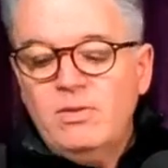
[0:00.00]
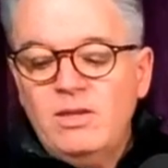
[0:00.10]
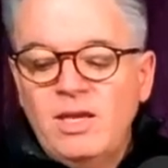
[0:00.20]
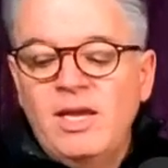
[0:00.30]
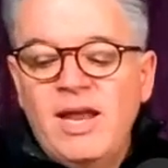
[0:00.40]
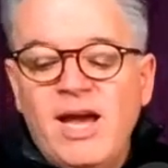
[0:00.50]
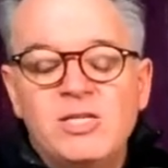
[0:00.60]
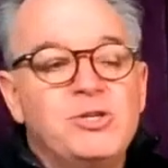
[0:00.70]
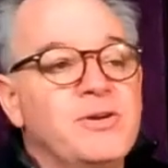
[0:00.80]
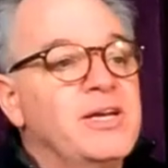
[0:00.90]
And
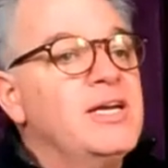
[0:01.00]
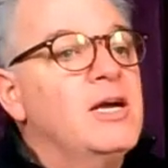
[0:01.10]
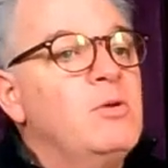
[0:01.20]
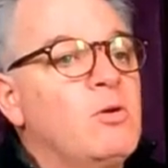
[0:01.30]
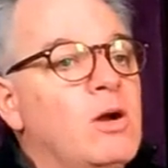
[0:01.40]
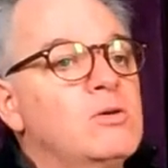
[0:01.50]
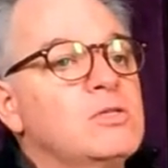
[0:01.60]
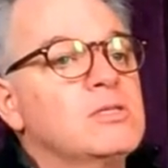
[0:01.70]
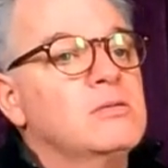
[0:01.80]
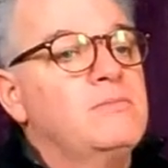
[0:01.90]
as your income
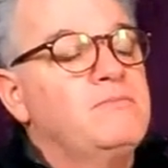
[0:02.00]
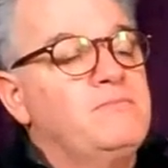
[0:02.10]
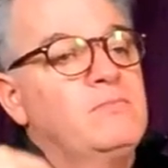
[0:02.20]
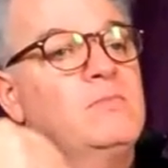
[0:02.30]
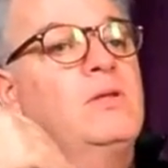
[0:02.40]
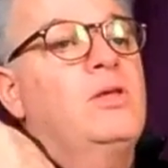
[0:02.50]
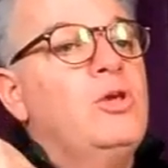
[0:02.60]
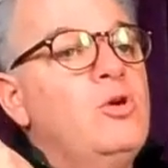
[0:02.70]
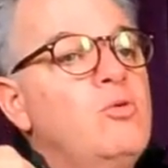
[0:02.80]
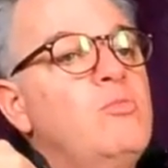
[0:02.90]
grows,
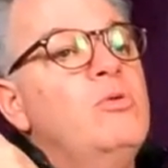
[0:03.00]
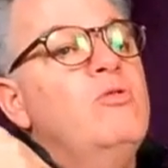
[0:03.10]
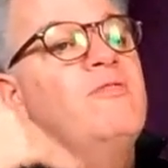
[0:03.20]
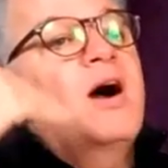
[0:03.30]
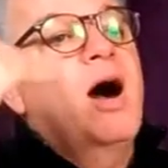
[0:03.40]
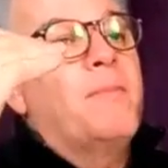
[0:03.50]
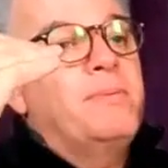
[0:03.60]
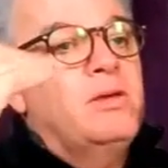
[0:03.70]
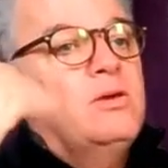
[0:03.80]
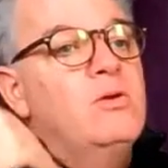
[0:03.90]
you move up.
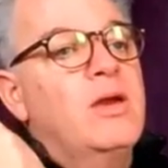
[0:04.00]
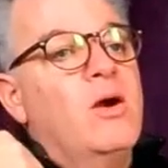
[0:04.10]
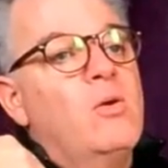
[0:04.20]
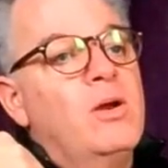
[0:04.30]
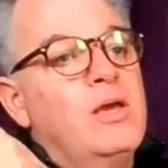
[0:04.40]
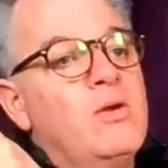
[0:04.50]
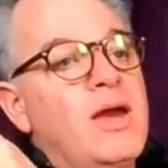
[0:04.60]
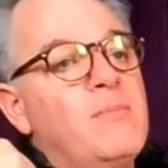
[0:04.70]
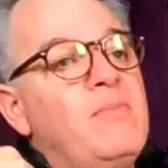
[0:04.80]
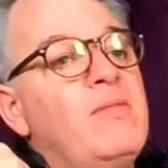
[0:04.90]
You go, you
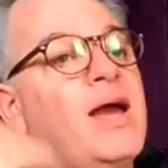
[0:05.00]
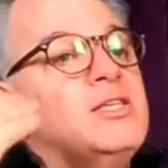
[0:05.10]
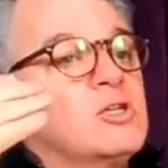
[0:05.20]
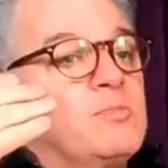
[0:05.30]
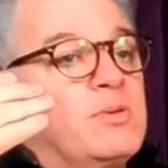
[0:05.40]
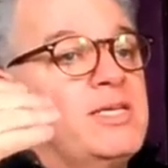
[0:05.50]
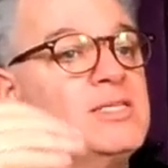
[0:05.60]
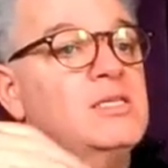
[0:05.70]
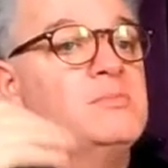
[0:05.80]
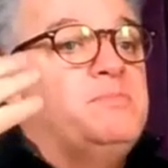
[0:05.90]
get nicer
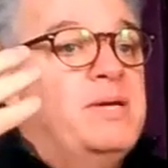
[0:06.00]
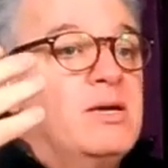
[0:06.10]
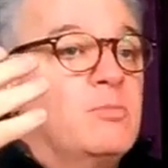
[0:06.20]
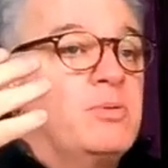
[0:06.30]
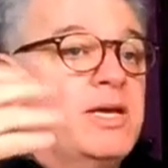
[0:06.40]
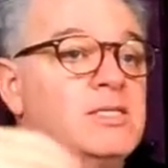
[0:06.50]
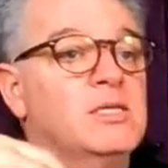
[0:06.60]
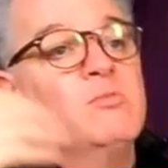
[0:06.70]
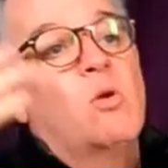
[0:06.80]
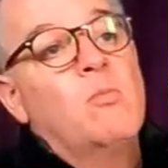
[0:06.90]
places, bigger
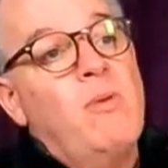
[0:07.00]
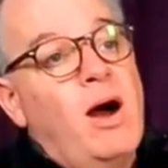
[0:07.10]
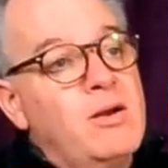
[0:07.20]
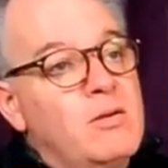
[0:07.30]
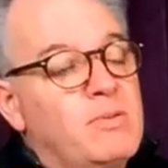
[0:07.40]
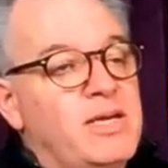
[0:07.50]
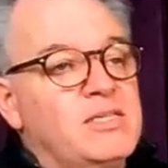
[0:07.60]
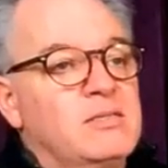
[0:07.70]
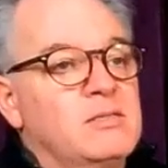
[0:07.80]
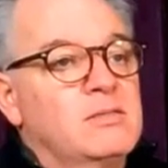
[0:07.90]
places, more modern
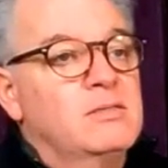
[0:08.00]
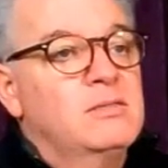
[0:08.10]
places.